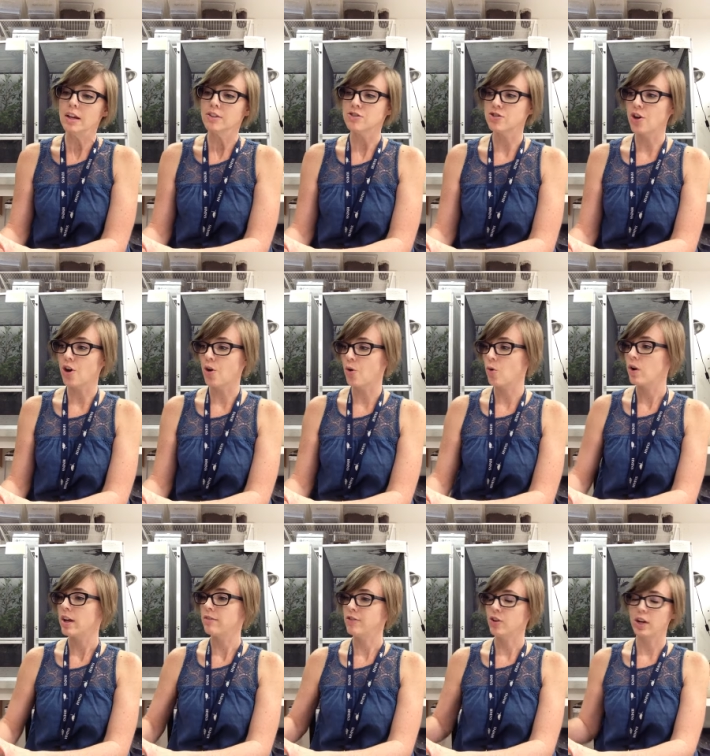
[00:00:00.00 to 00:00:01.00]

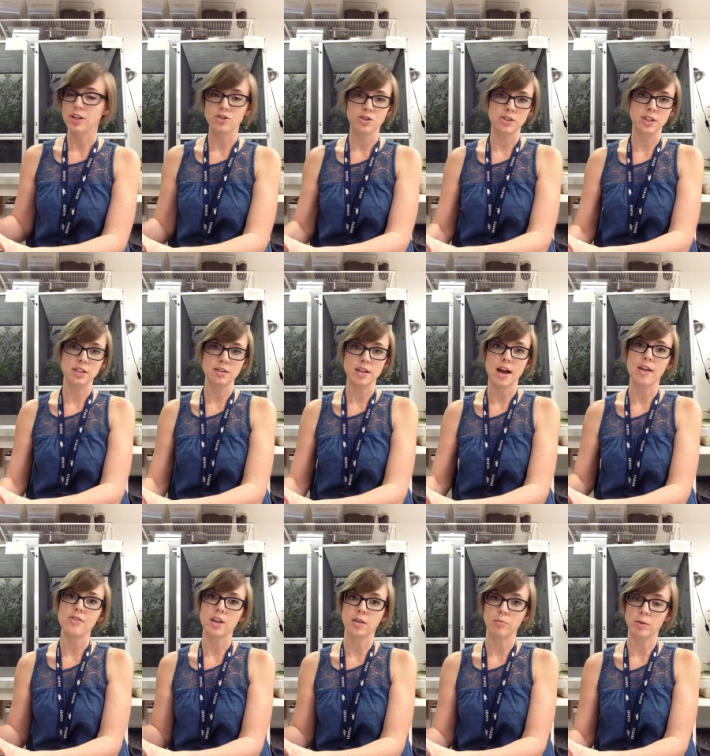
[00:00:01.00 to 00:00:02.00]
So if you're interested in
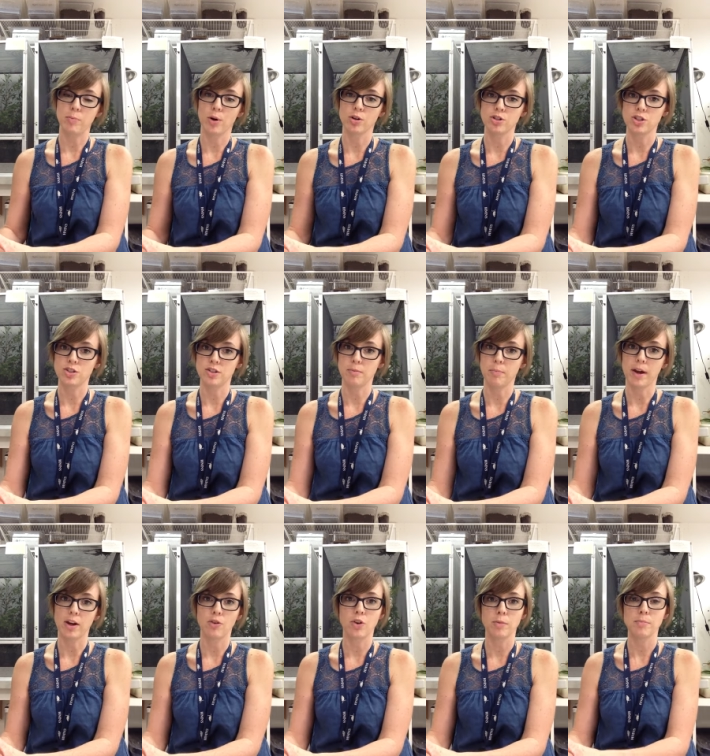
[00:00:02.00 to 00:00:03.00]
that, they can be purchased at
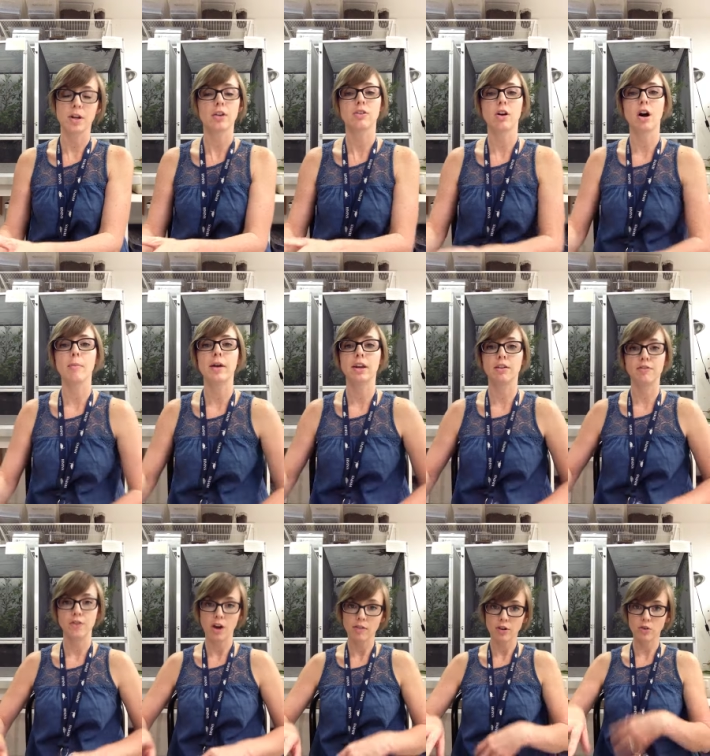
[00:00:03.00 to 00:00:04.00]
bioquip.com. And
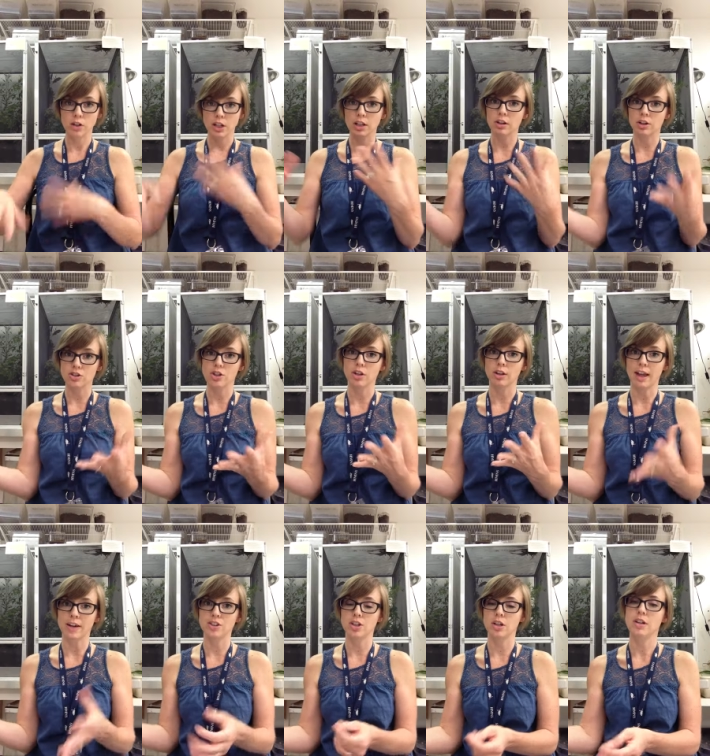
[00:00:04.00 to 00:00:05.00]
if you have a really large
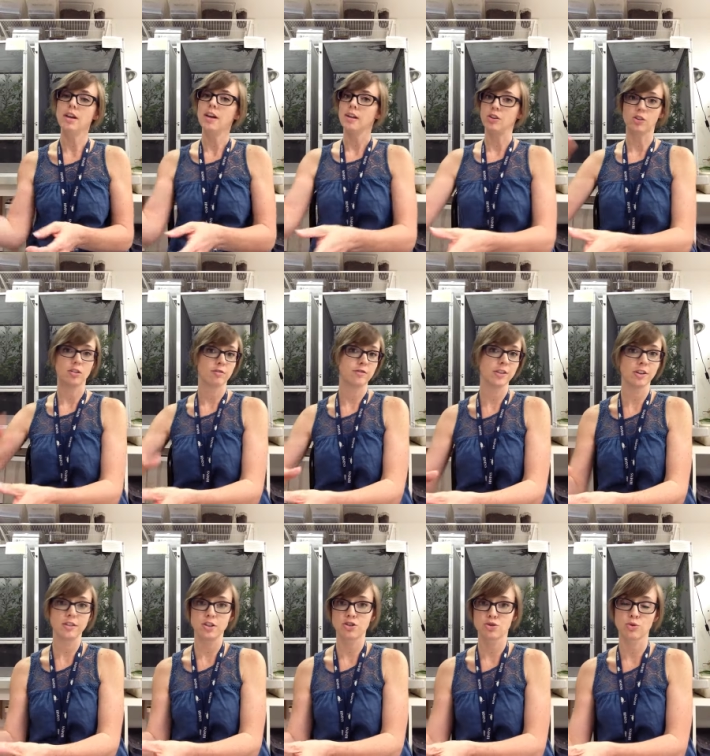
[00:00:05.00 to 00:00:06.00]
collection, you can fill
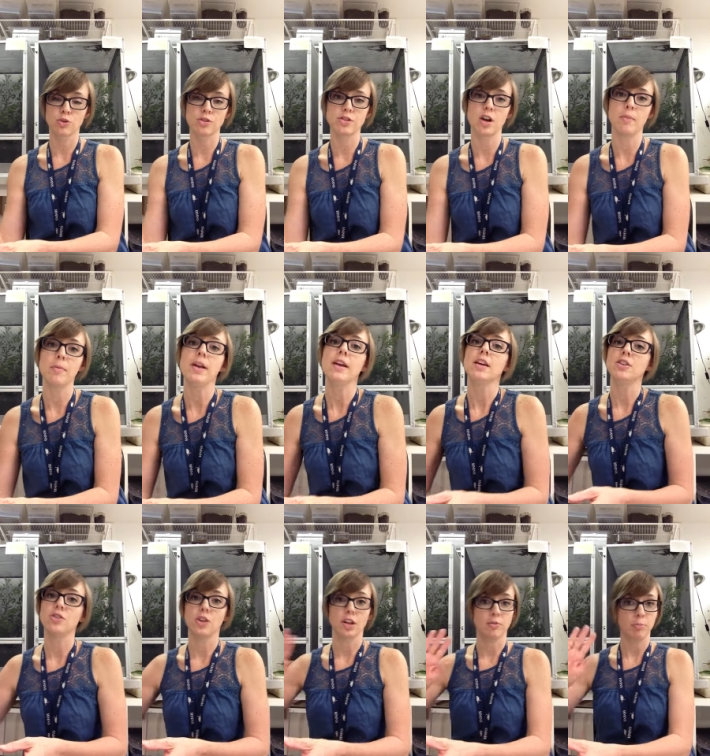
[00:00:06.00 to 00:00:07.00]
these drawers up,
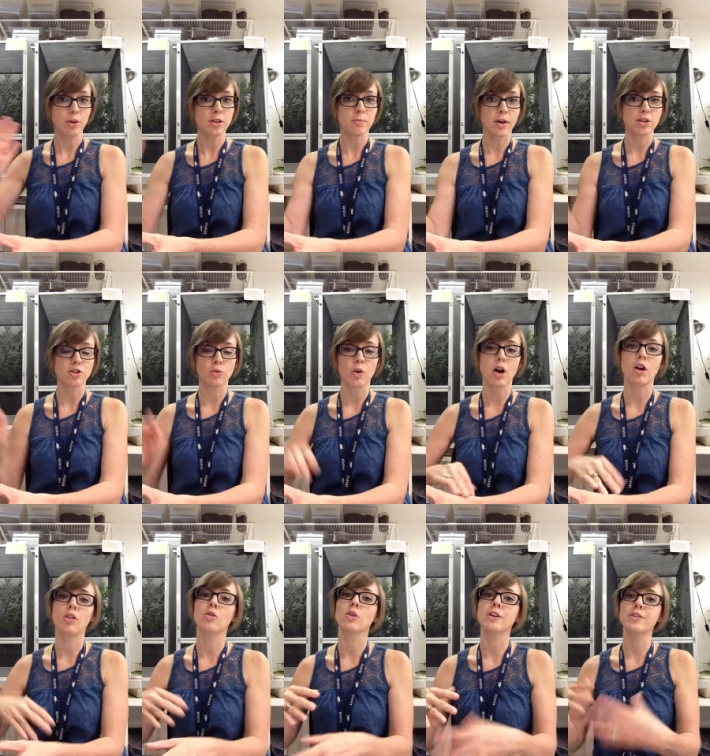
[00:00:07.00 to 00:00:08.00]
you can put them on your
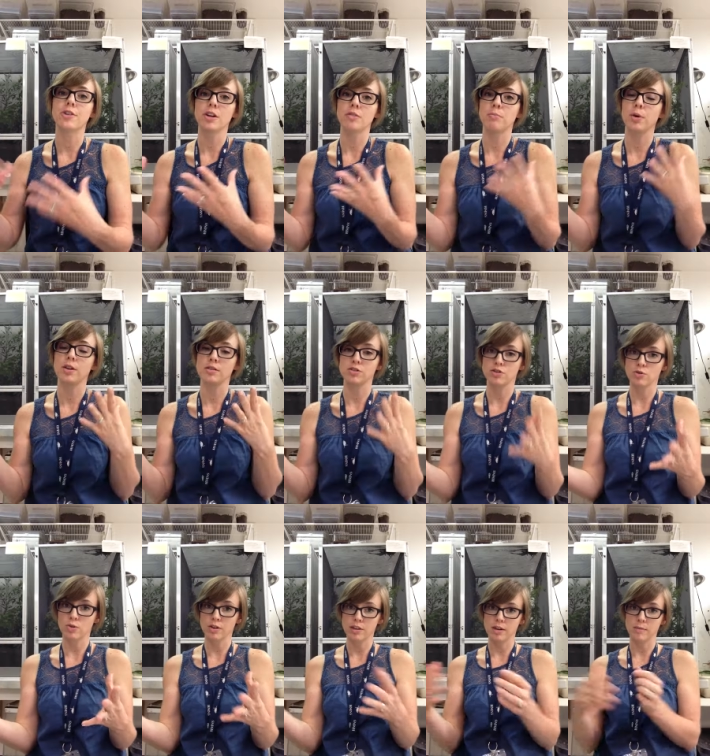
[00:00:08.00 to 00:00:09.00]
wall, or you can put
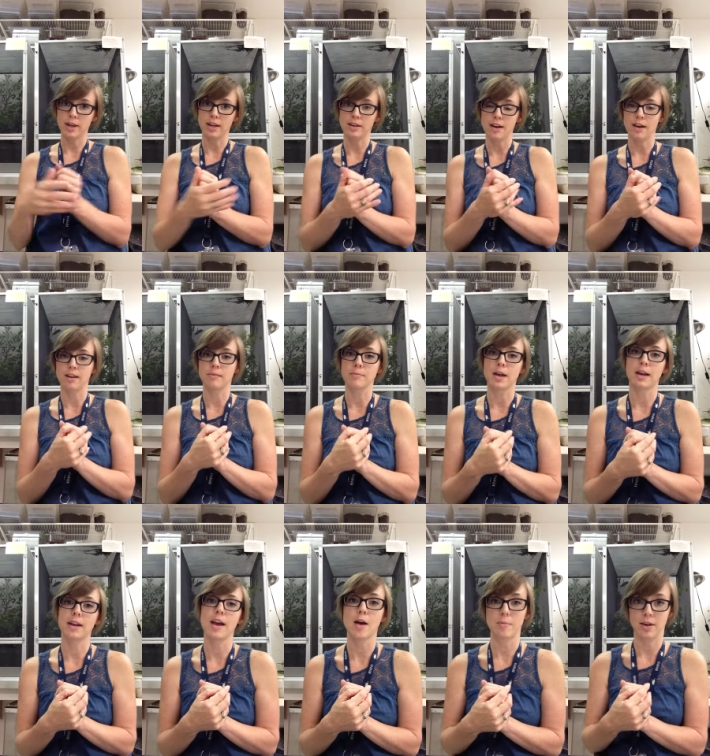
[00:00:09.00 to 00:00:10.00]
store them in um, a
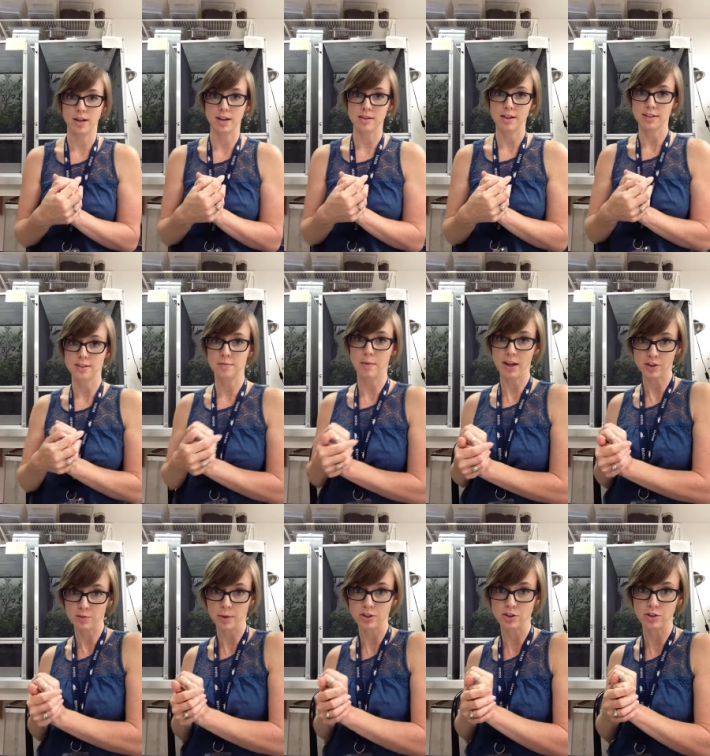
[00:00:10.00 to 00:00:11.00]
cabinet that's
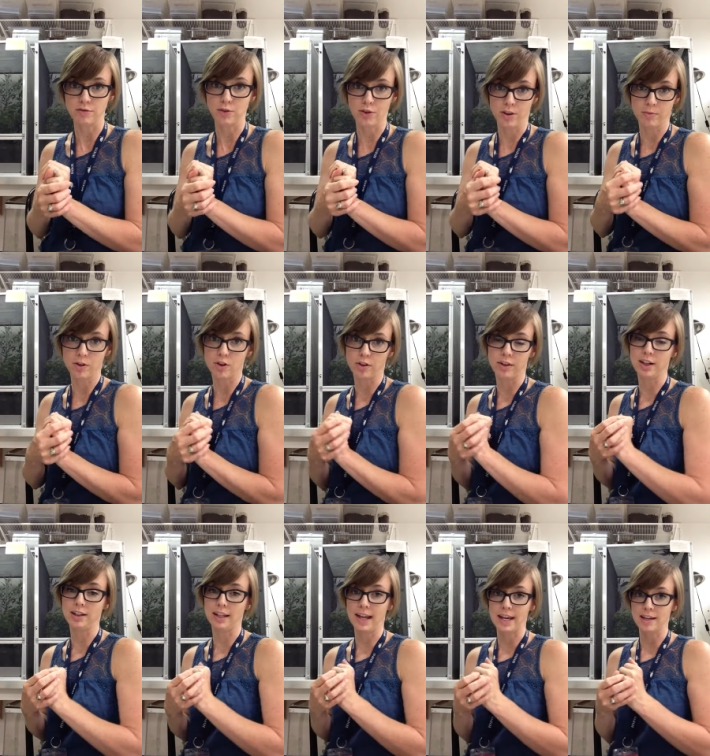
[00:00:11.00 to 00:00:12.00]
made specially for them called
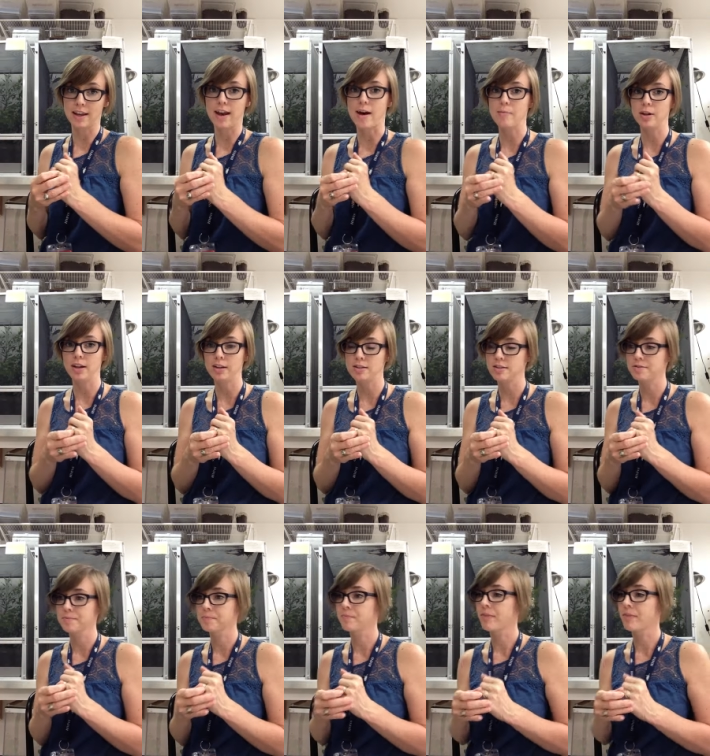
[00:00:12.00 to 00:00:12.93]
a lane cabinet.